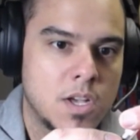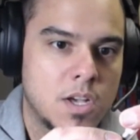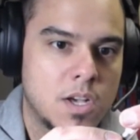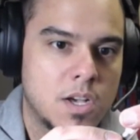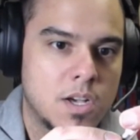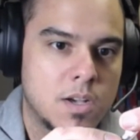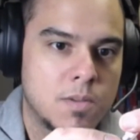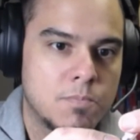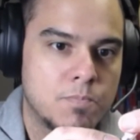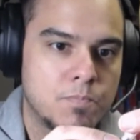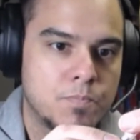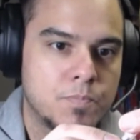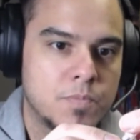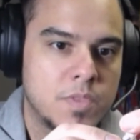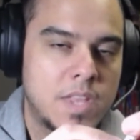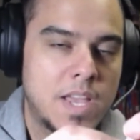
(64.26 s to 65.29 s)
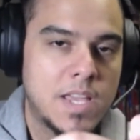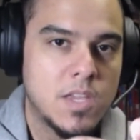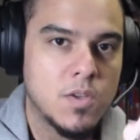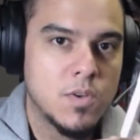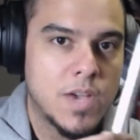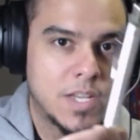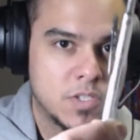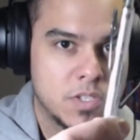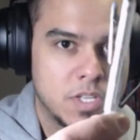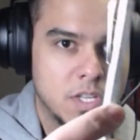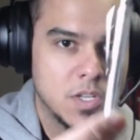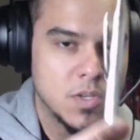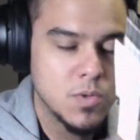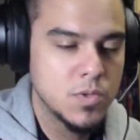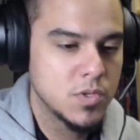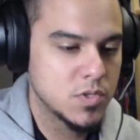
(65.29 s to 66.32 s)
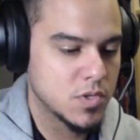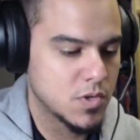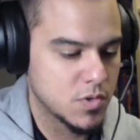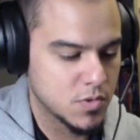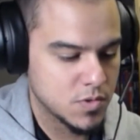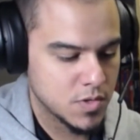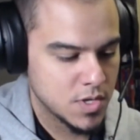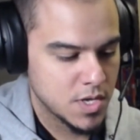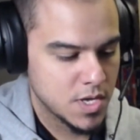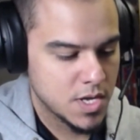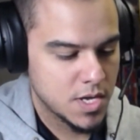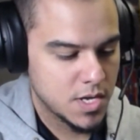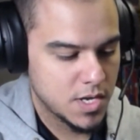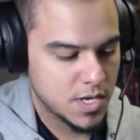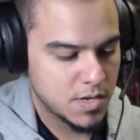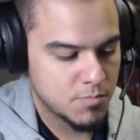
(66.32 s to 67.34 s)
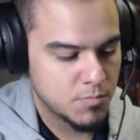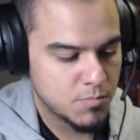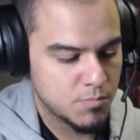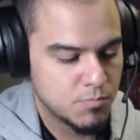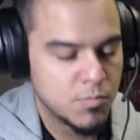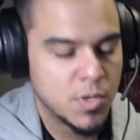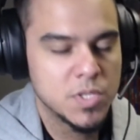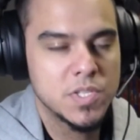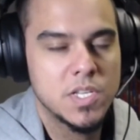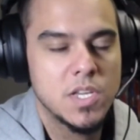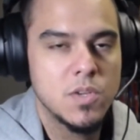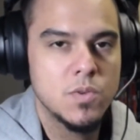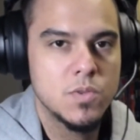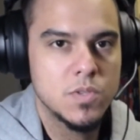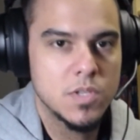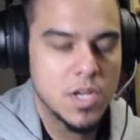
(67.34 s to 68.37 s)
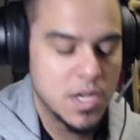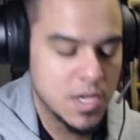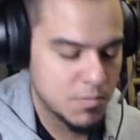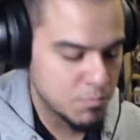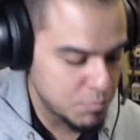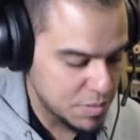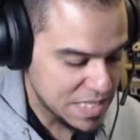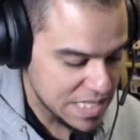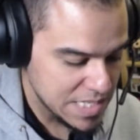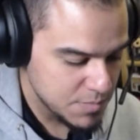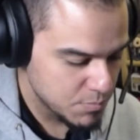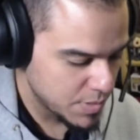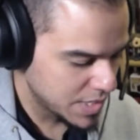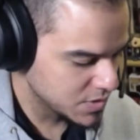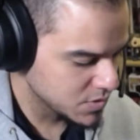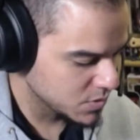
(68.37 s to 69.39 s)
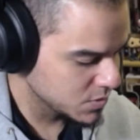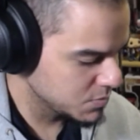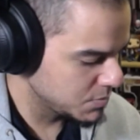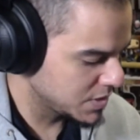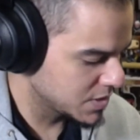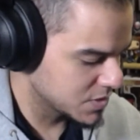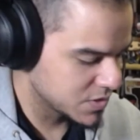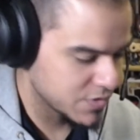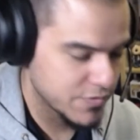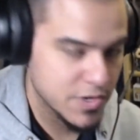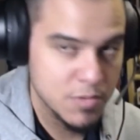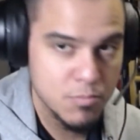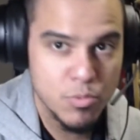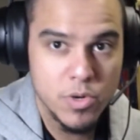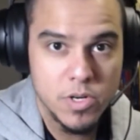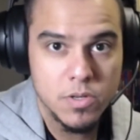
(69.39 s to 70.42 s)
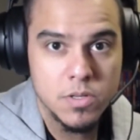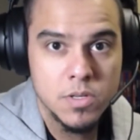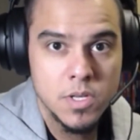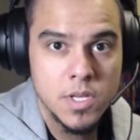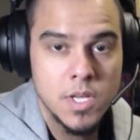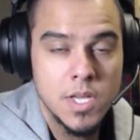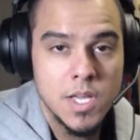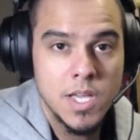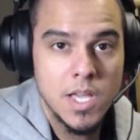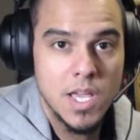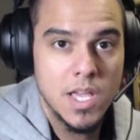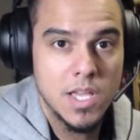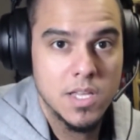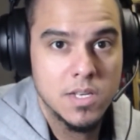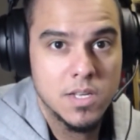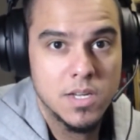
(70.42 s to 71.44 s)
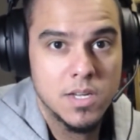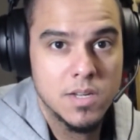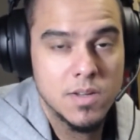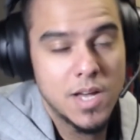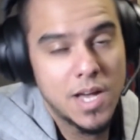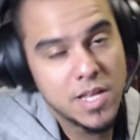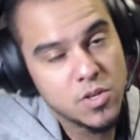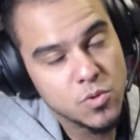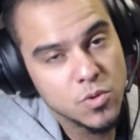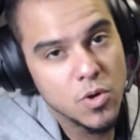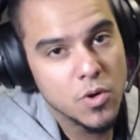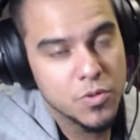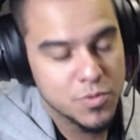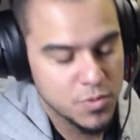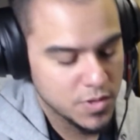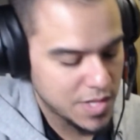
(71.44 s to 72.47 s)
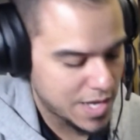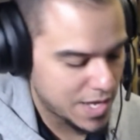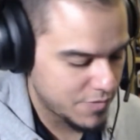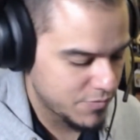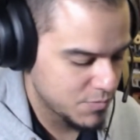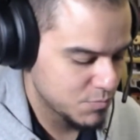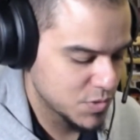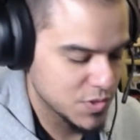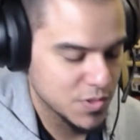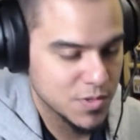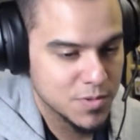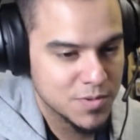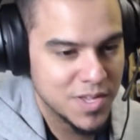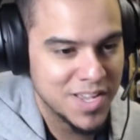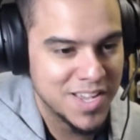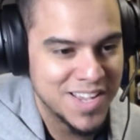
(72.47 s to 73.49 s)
that you actually use. So mostly use B pencils because they're very brittle, and I do go through a lot of them. So